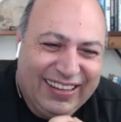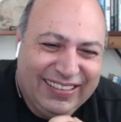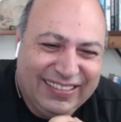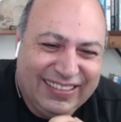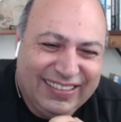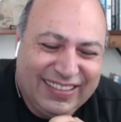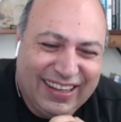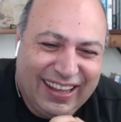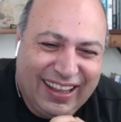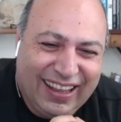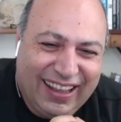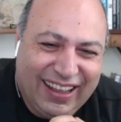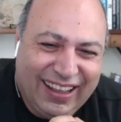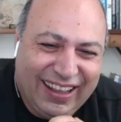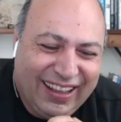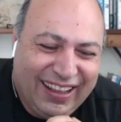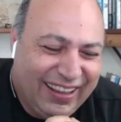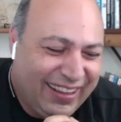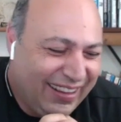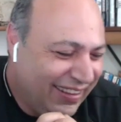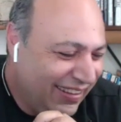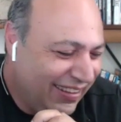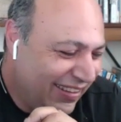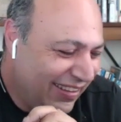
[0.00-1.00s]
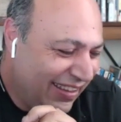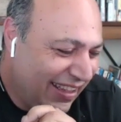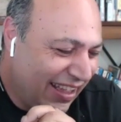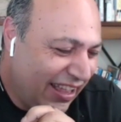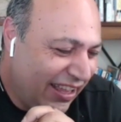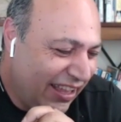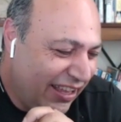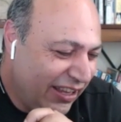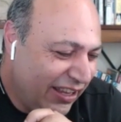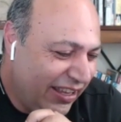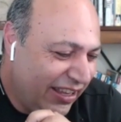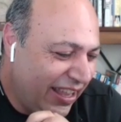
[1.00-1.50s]
And
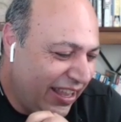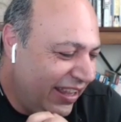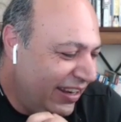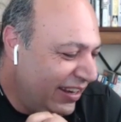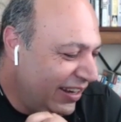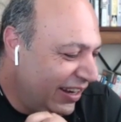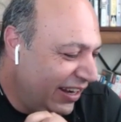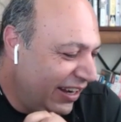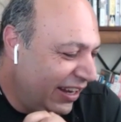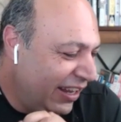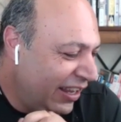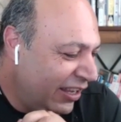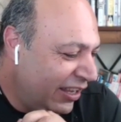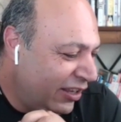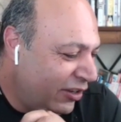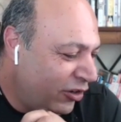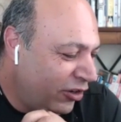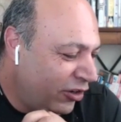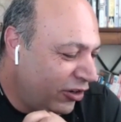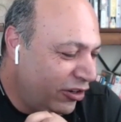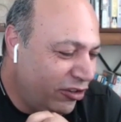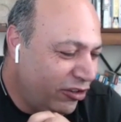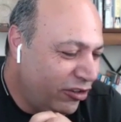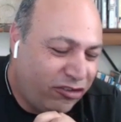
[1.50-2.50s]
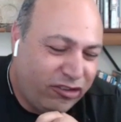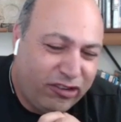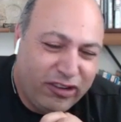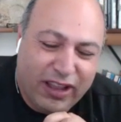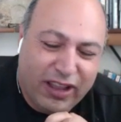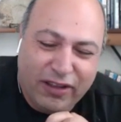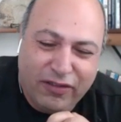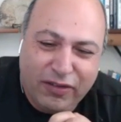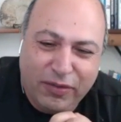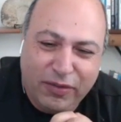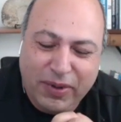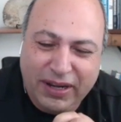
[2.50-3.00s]
I encourage
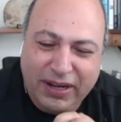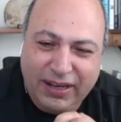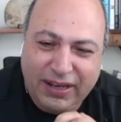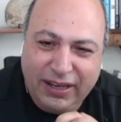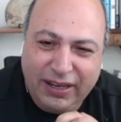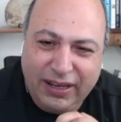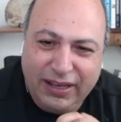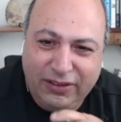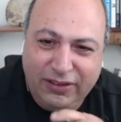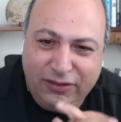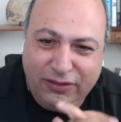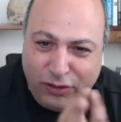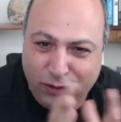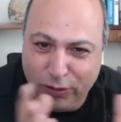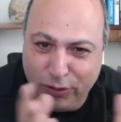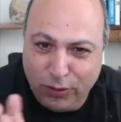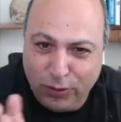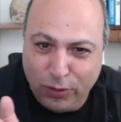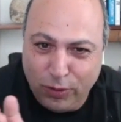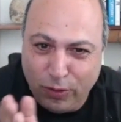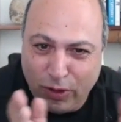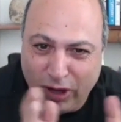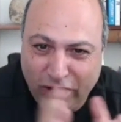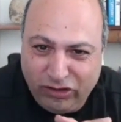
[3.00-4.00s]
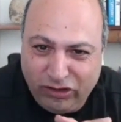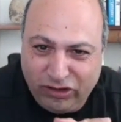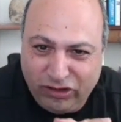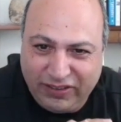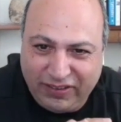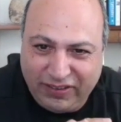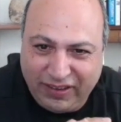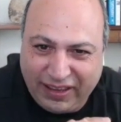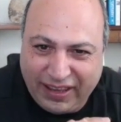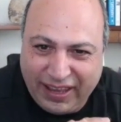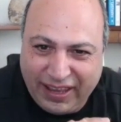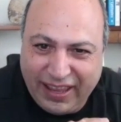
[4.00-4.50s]
everybody to watch
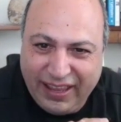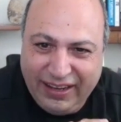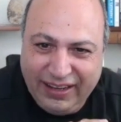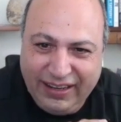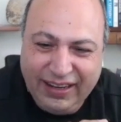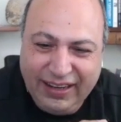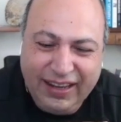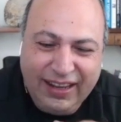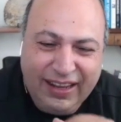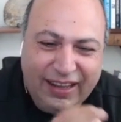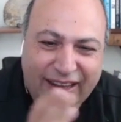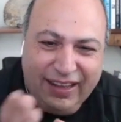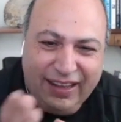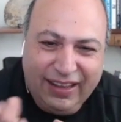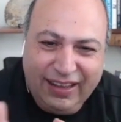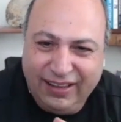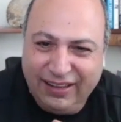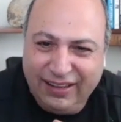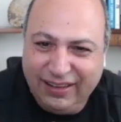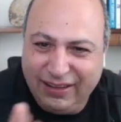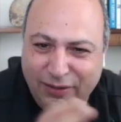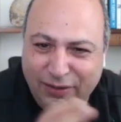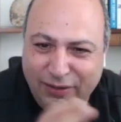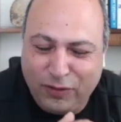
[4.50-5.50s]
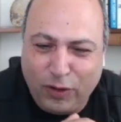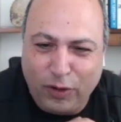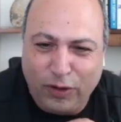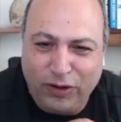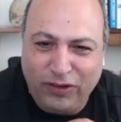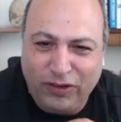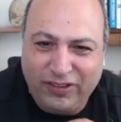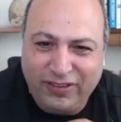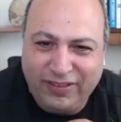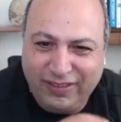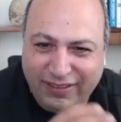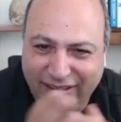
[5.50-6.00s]
this again. Of
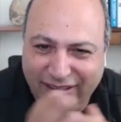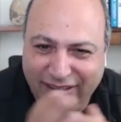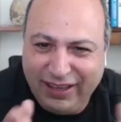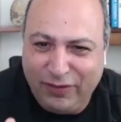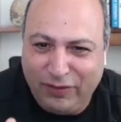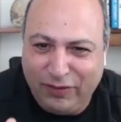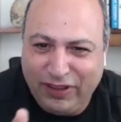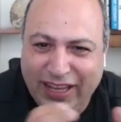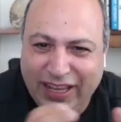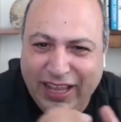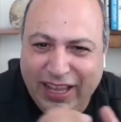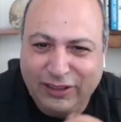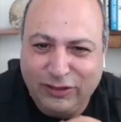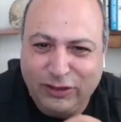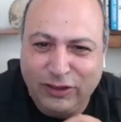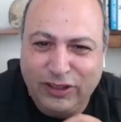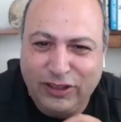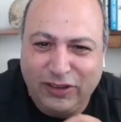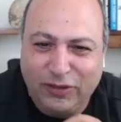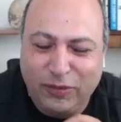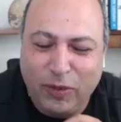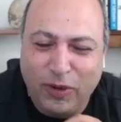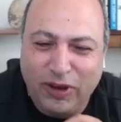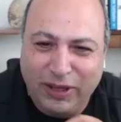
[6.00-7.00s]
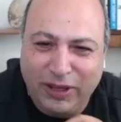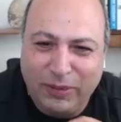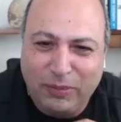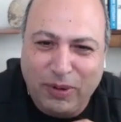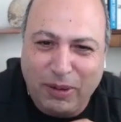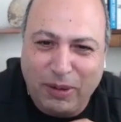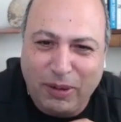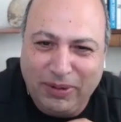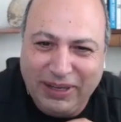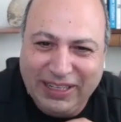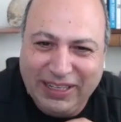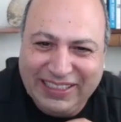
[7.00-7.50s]
course, if they got to this point, they
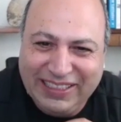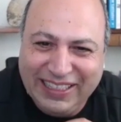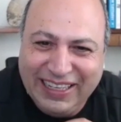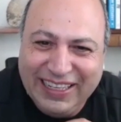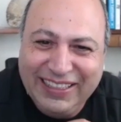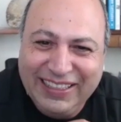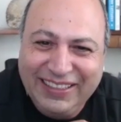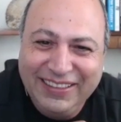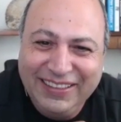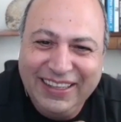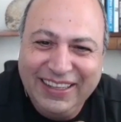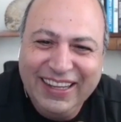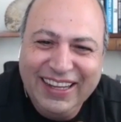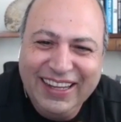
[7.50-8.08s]
probably did.